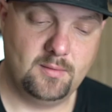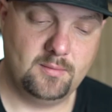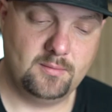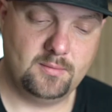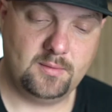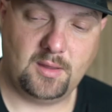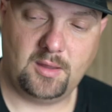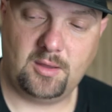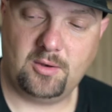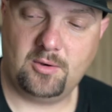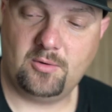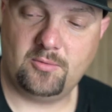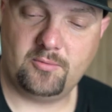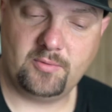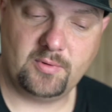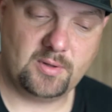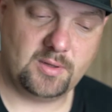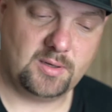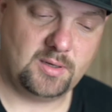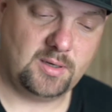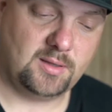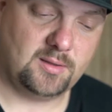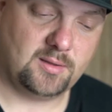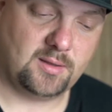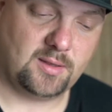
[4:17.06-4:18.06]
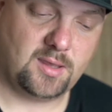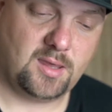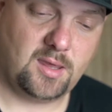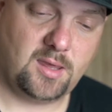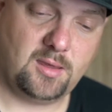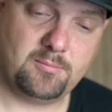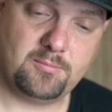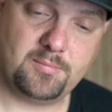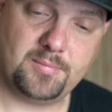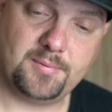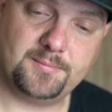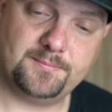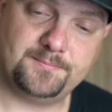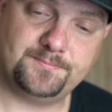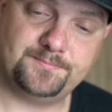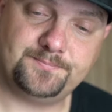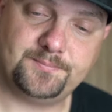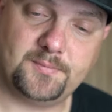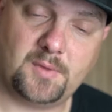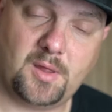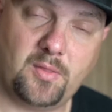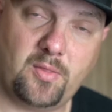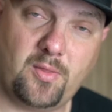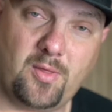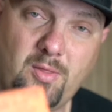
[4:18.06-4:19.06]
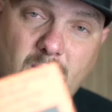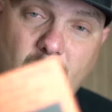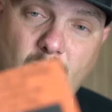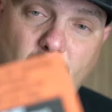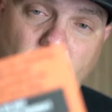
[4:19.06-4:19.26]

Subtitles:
that you don't really need to keep. Another